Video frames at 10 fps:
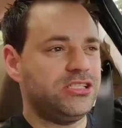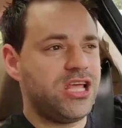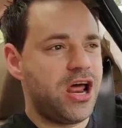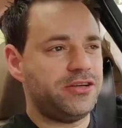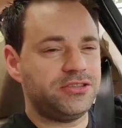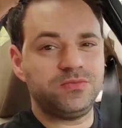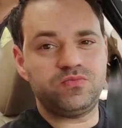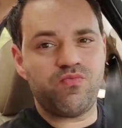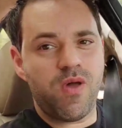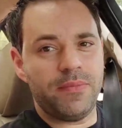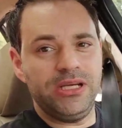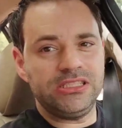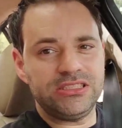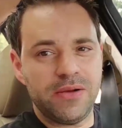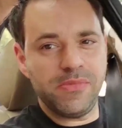See status. I
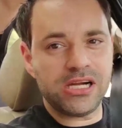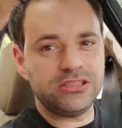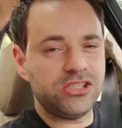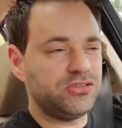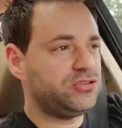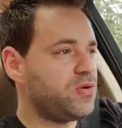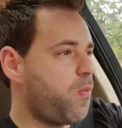mean, it's a McDonald's.